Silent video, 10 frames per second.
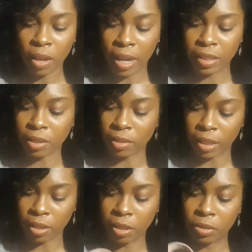and it's got
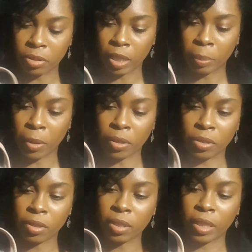like gold like polka
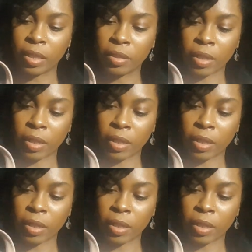dots here,